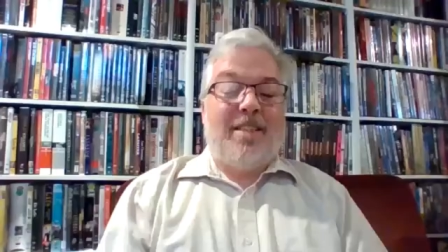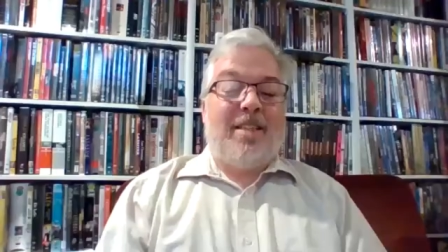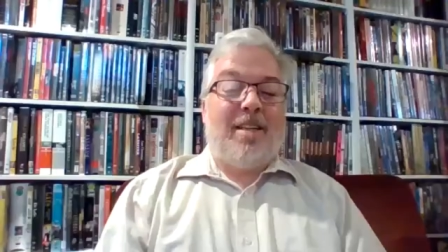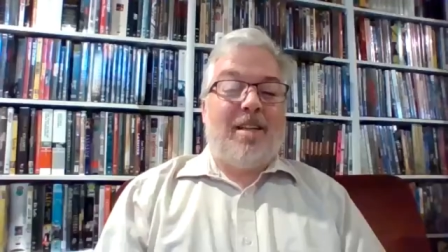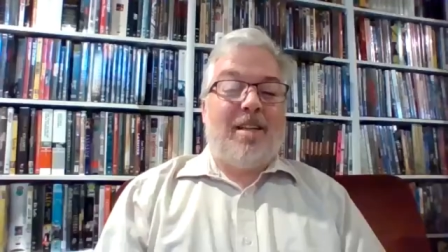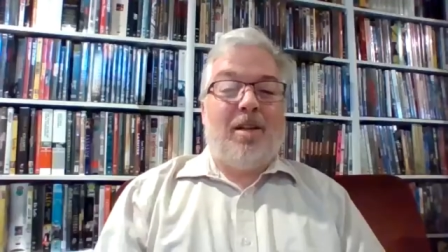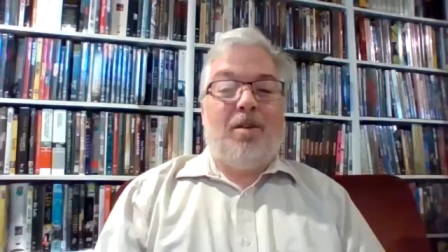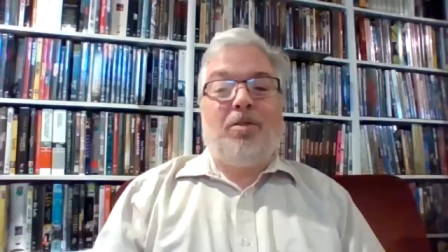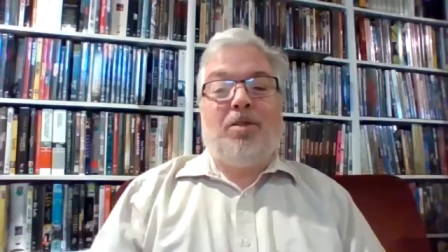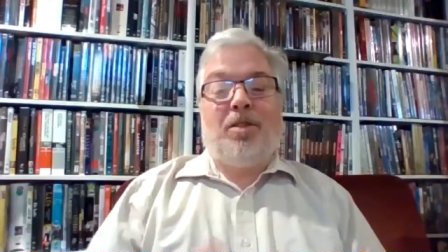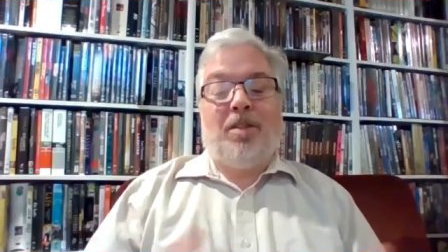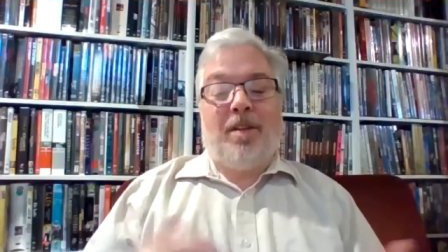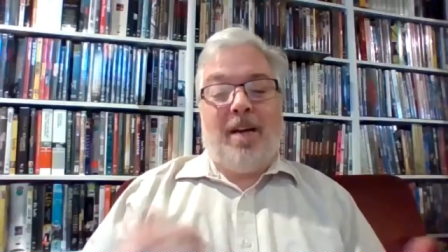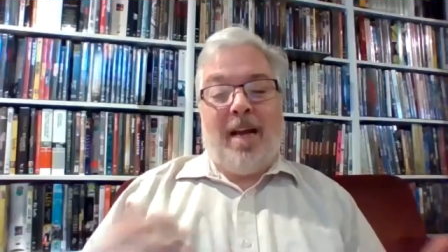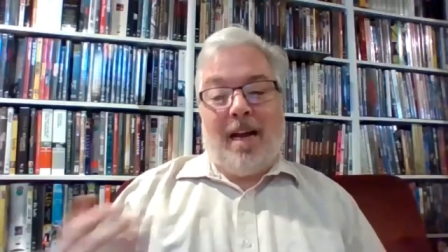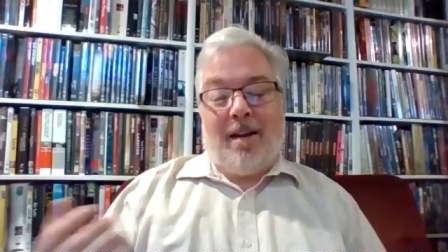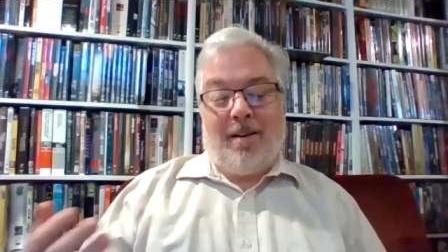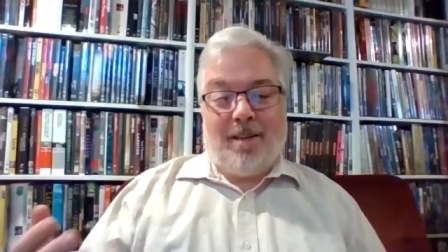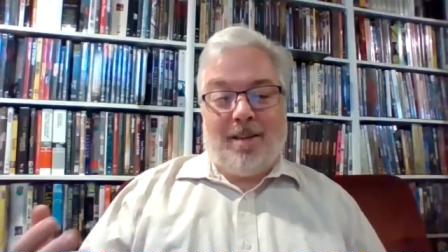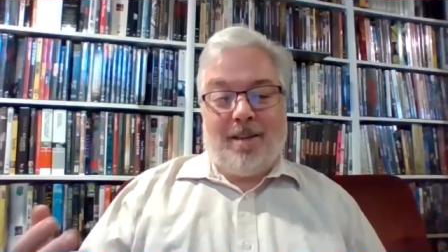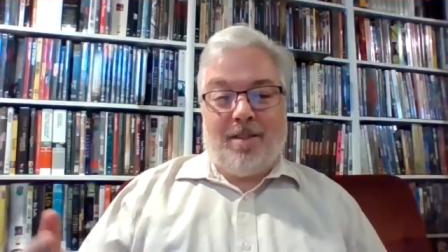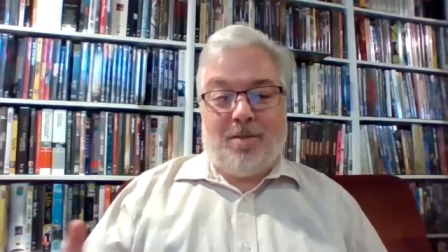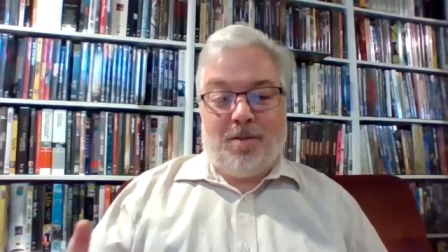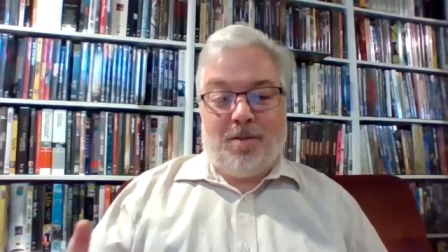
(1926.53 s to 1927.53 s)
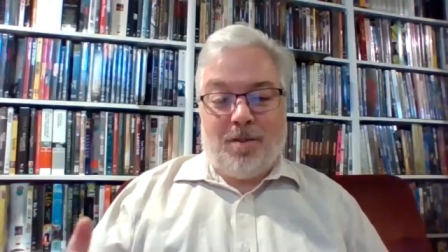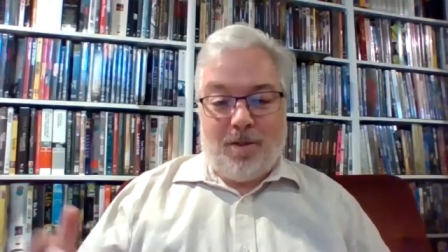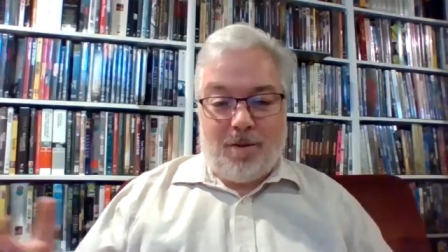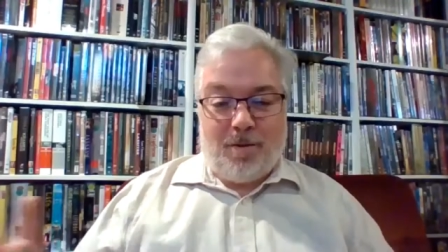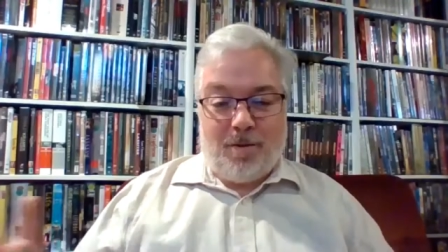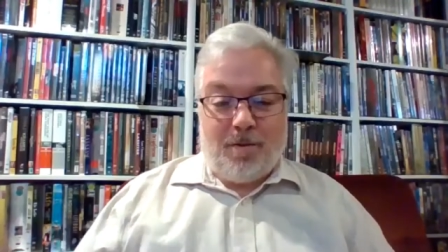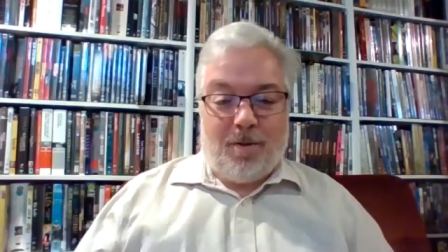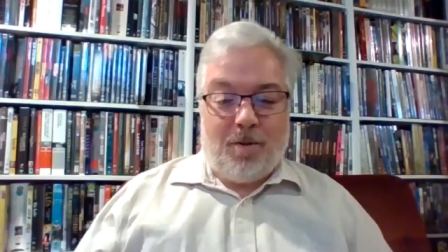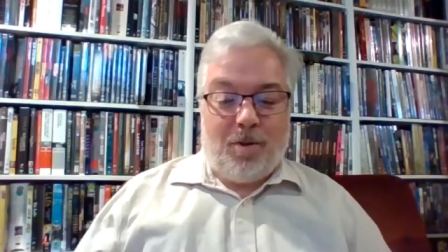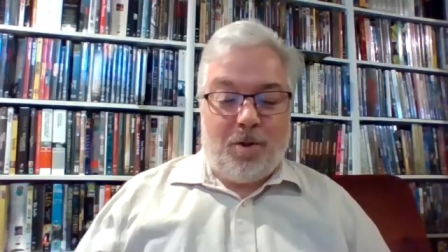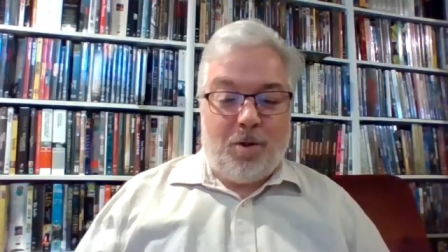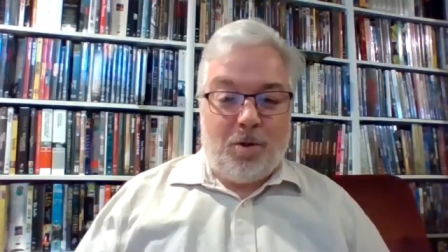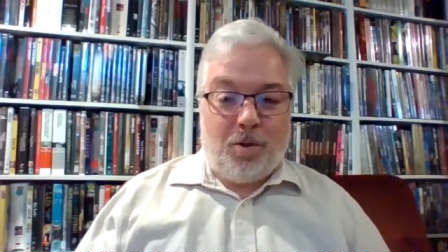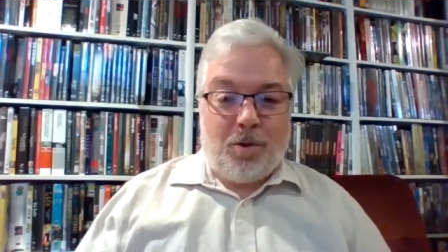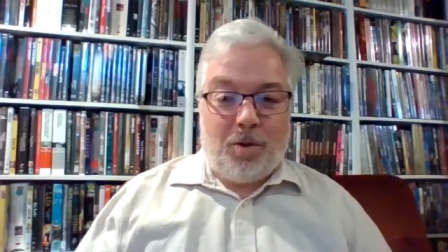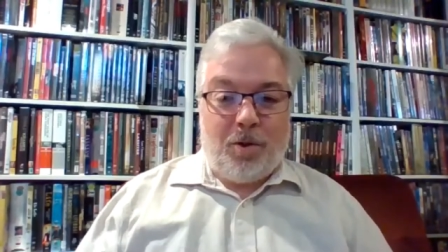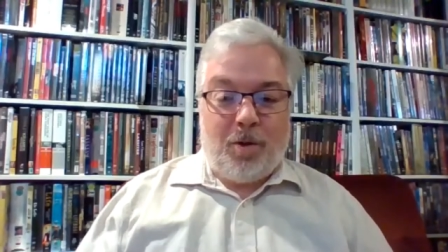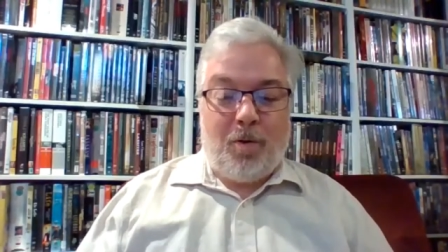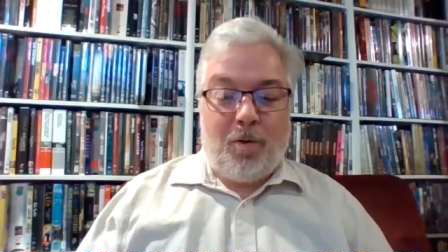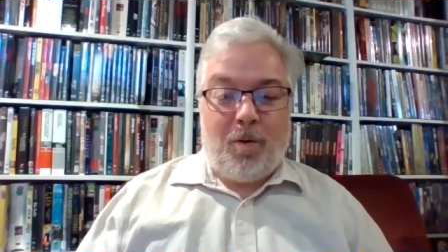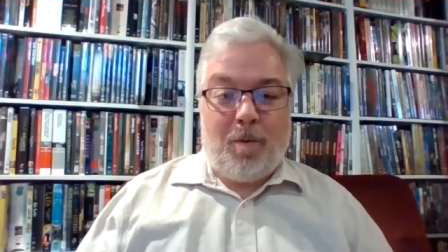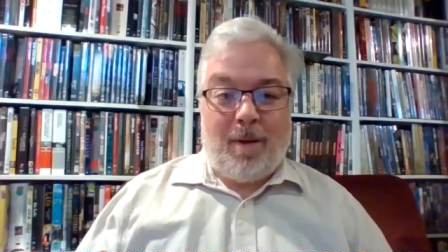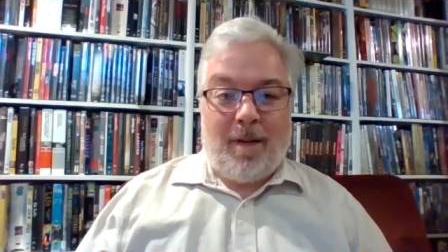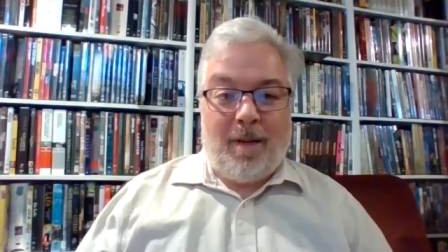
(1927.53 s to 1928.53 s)
it's closer now because
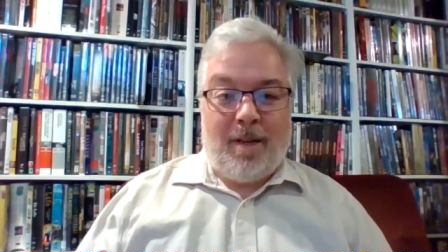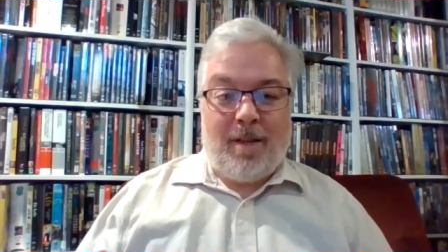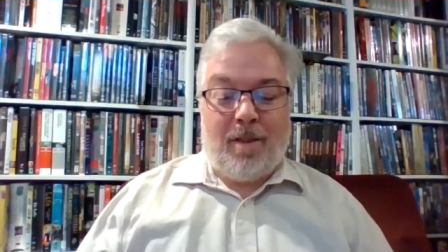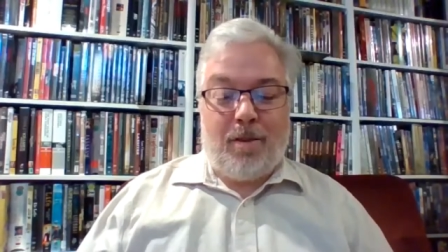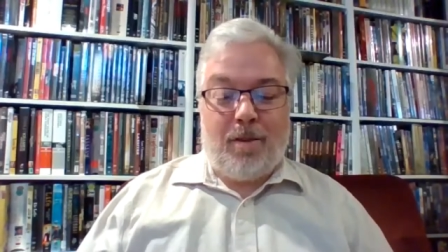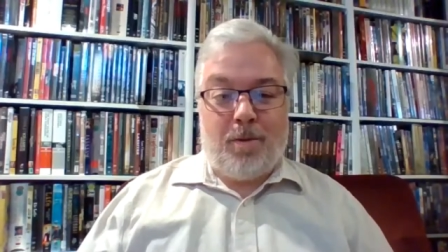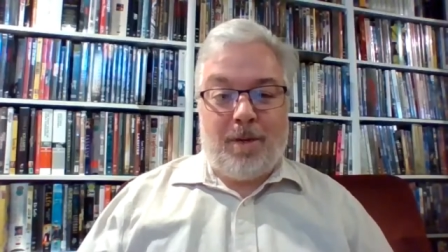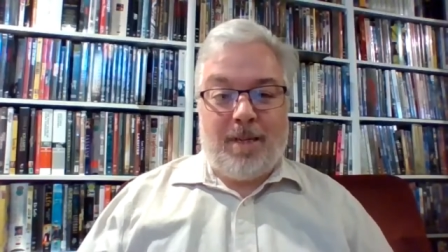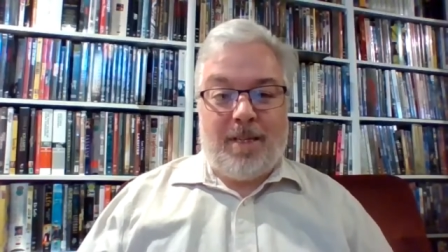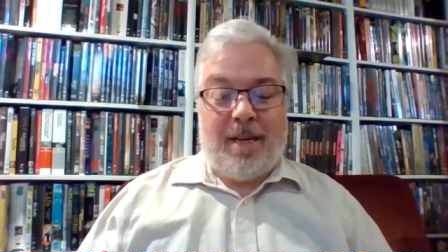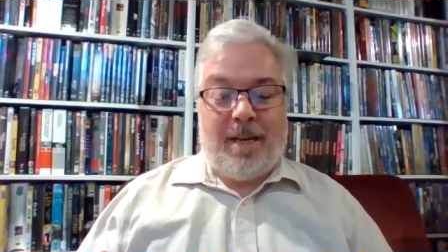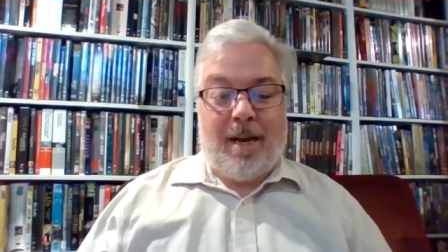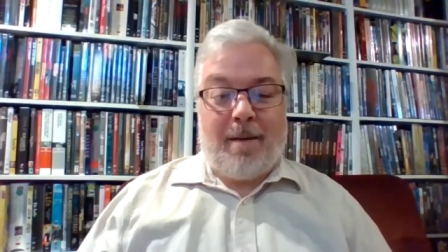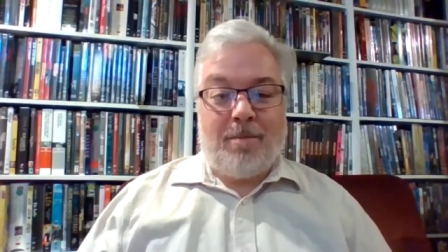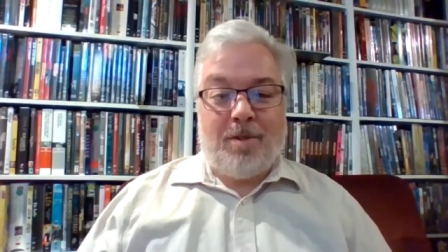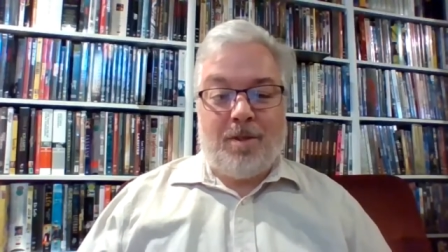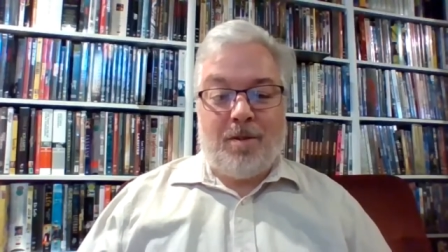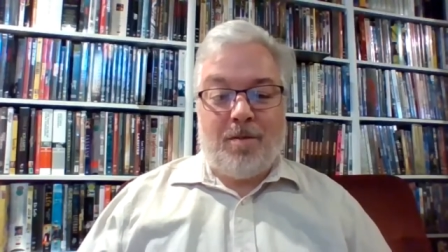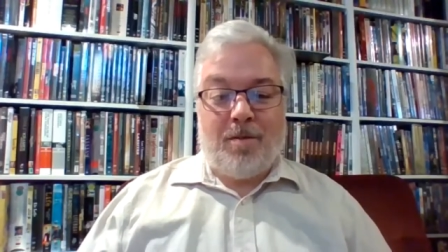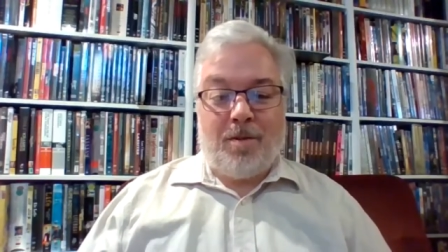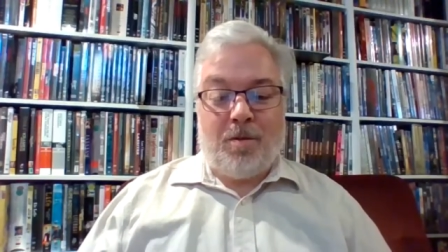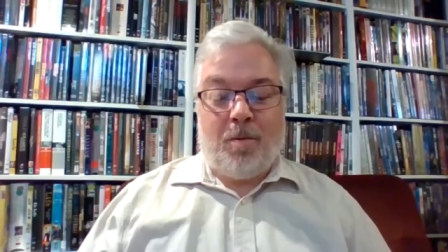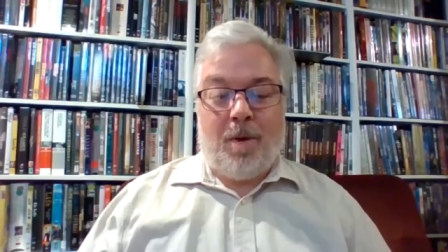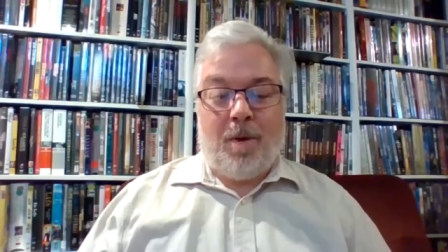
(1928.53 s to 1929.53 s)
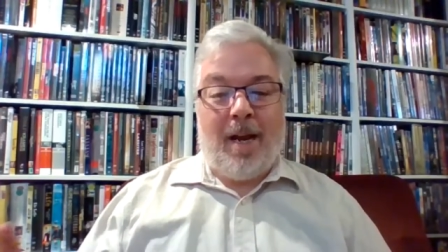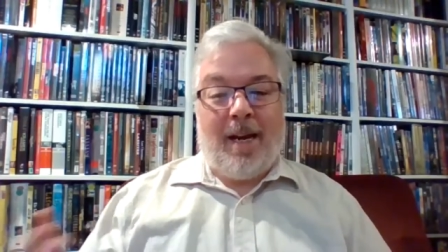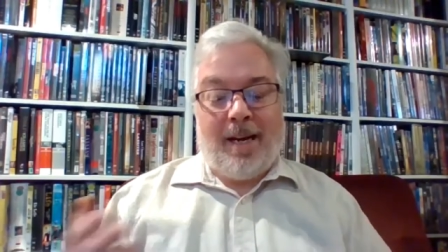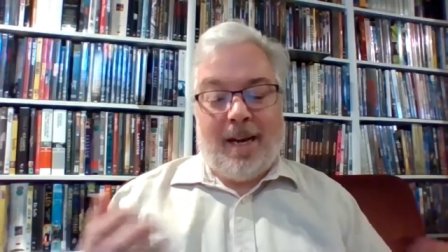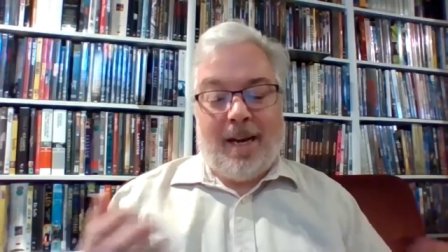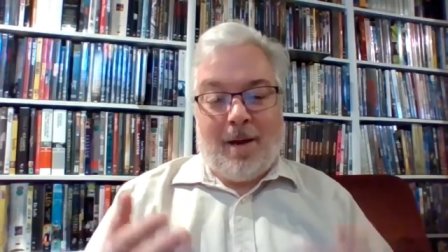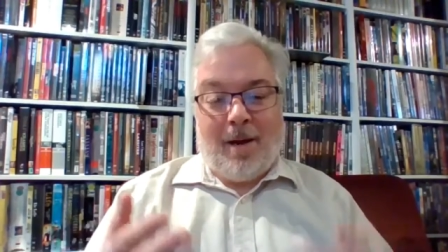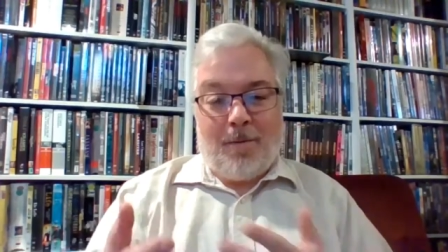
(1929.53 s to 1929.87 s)
usually we'd be 3 time zones away.